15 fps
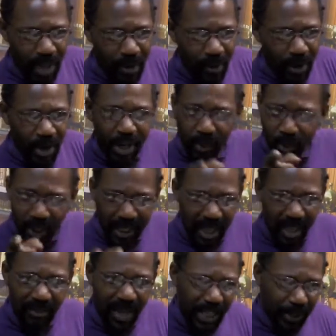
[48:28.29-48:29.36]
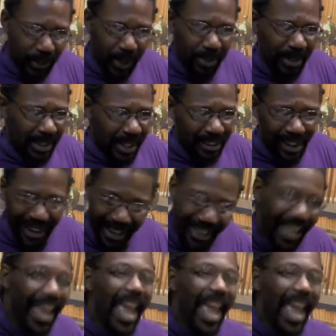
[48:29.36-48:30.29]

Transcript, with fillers: wearing and what kind of ice cream did they like?